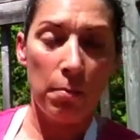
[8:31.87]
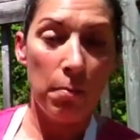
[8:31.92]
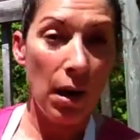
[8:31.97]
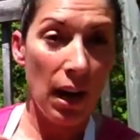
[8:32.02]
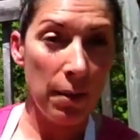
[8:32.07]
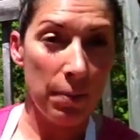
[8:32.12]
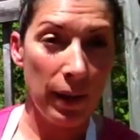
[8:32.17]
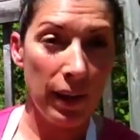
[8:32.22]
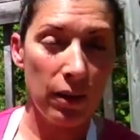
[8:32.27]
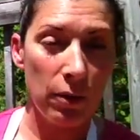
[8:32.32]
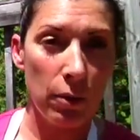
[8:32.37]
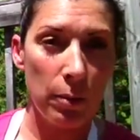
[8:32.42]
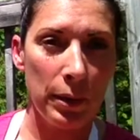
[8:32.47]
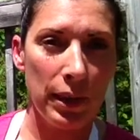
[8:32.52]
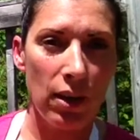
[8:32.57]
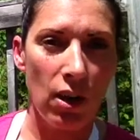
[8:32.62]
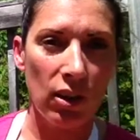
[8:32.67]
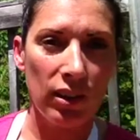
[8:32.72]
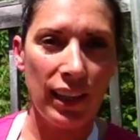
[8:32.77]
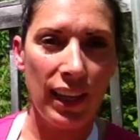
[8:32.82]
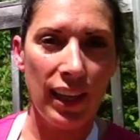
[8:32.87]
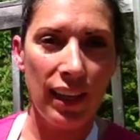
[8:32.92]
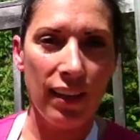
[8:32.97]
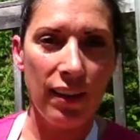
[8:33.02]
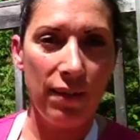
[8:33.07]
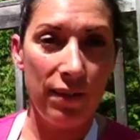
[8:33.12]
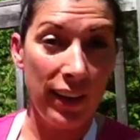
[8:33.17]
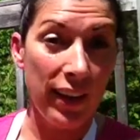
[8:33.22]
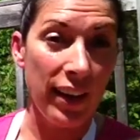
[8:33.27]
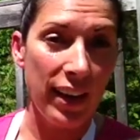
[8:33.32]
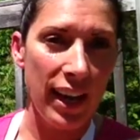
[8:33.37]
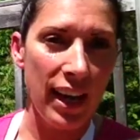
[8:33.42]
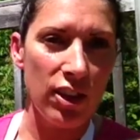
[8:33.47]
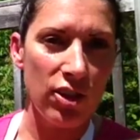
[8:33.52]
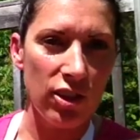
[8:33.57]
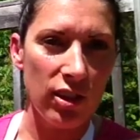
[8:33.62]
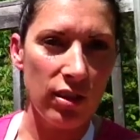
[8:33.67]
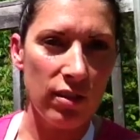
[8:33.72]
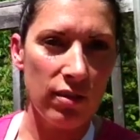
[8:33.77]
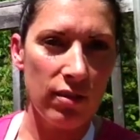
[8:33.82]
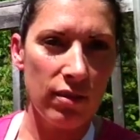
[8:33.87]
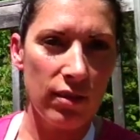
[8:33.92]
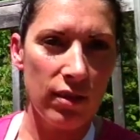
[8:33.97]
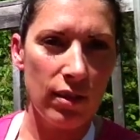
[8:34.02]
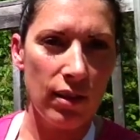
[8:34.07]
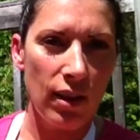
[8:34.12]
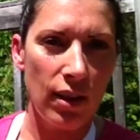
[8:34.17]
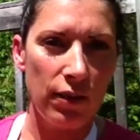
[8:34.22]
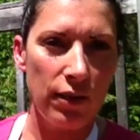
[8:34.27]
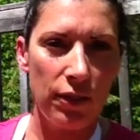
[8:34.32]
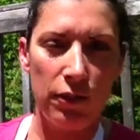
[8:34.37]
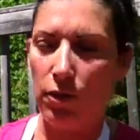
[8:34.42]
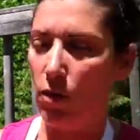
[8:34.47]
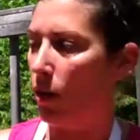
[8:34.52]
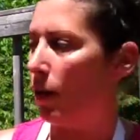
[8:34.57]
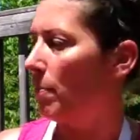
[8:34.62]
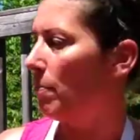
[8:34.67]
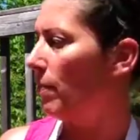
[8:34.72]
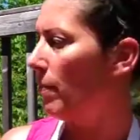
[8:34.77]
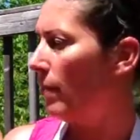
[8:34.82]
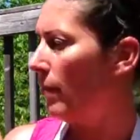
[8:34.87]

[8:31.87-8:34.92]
my opinion would be called a variation of the form.